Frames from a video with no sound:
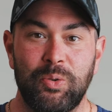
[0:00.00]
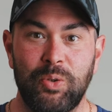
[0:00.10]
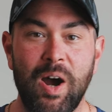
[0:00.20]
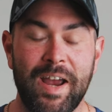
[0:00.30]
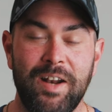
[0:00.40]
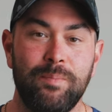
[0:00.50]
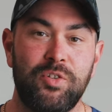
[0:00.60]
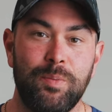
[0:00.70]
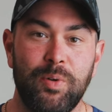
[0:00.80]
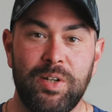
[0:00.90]
Right, I'm
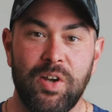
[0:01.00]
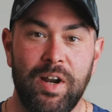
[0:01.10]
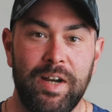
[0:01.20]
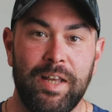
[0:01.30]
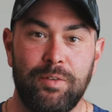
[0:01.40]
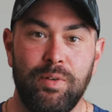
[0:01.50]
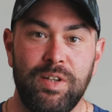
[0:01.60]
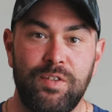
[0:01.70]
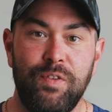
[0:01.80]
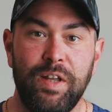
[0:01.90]
super excited to get through
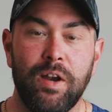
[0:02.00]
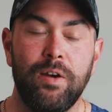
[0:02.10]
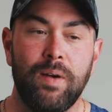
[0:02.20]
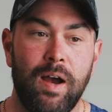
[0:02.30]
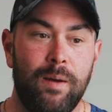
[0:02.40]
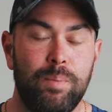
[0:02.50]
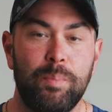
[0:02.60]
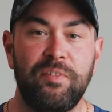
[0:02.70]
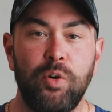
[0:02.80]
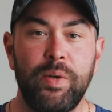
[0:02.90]
this video,
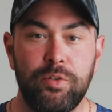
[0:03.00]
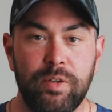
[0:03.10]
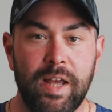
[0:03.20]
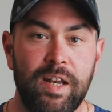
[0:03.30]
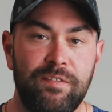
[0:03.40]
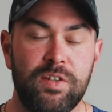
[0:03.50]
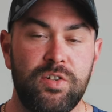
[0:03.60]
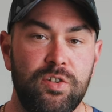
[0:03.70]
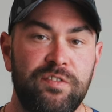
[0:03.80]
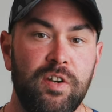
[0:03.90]
but before we do that, if
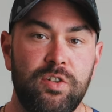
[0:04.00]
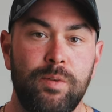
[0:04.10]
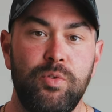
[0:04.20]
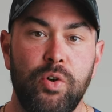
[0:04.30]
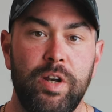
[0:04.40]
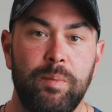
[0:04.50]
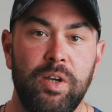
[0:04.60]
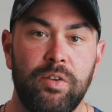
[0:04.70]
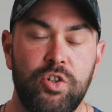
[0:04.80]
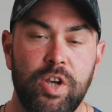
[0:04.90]
this is your first time joining
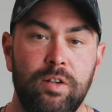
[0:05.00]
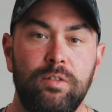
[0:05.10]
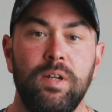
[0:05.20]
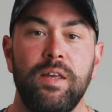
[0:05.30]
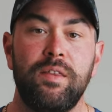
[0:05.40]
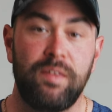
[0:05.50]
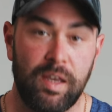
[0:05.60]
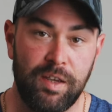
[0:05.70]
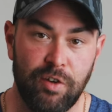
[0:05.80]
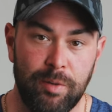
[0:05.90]
me on the channel,
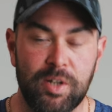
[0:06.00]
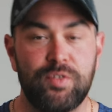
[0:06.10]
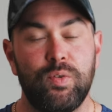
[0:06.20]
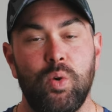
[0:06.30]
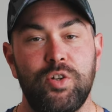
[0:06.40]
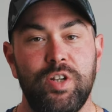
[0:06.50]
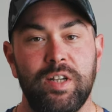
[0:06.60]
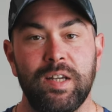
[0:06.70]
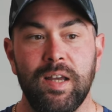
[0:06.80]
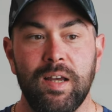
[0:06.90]
thank you very much for
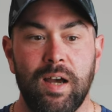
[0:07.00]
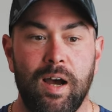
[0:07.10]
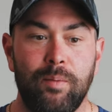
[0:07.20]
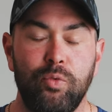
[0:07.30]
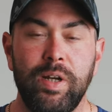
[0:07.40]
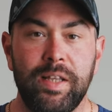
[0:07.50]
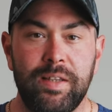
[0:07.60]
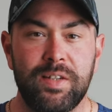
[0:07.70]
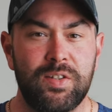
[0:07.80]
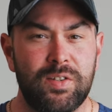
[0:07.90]
watching. Really,
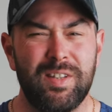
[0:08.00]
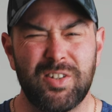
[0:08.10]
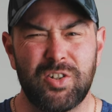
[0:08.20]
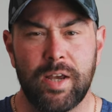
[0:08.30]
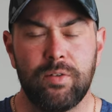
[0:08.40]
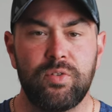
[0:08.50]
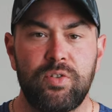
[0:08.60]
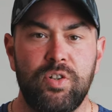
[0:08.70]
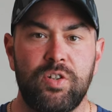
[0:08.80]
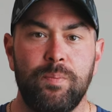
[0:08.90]
this channel is
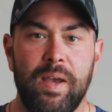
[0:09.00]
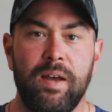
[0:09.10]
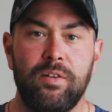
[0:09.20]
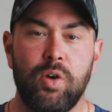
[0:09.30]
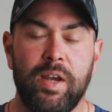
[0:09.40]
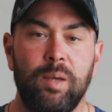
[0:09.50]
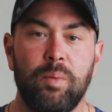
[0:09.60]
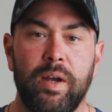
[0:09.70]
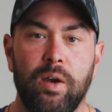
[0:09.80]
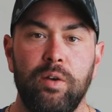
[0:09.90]
just about tracking
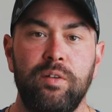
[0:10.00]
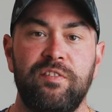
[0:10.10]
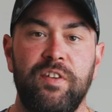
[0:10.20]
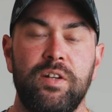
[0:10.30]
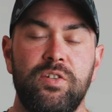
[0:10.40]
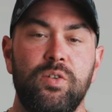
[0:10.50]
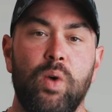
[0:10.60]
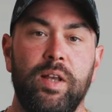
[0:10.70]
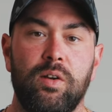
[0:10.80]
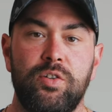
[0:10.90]
my own fitness and
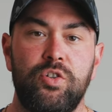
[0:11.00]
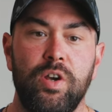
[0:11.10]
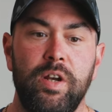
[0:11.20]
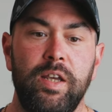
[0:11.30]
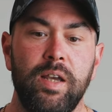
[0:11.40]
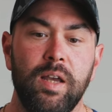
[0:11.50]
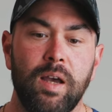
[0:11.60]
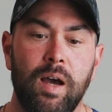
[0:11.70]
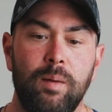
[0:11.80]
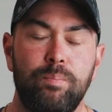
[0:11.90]
weight loss journey,
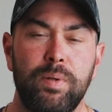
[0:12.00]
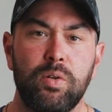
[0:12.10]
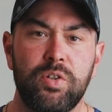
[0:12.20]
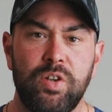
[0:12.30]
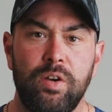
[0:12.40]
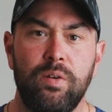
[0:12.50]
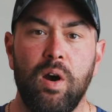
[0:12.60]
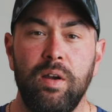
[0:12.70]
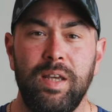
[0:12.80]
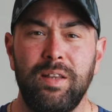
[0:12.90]
but also
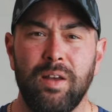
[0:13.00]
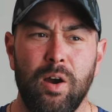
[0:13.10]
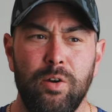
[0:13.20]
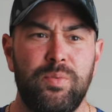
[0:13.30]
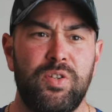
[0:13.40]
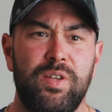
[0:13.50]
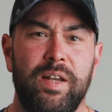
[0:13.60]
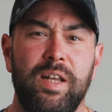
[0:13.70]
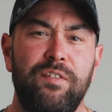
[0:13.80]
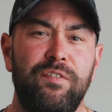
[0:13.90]
in the hopes
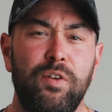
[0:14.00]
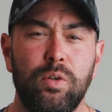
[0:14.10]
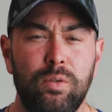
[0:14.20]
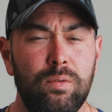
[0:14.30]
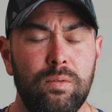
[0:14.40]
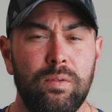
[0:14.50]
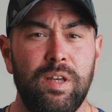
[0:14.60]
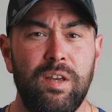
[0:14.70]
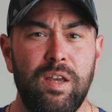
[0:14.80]
that if you're